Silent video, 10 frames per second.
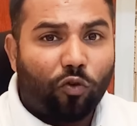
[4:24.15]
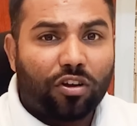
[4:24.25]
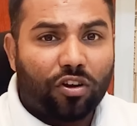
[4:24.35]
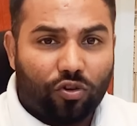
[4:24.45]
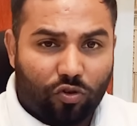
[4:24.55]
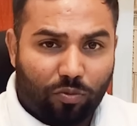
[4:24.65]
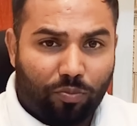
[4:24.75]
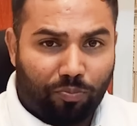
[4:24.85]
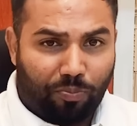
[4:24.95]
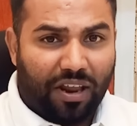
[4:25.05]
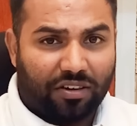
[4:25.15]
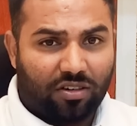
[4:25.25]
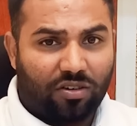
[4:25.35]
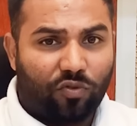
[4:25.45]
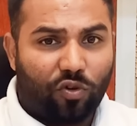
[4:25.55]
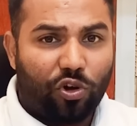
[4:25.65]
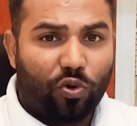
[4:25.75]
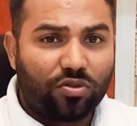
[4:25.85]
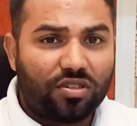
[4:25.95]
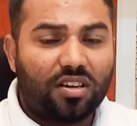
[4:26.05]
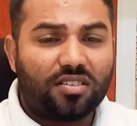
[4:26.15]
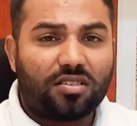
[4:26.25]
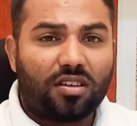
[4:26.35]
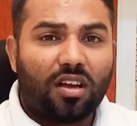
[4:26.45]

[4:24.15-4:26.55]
control panel for users,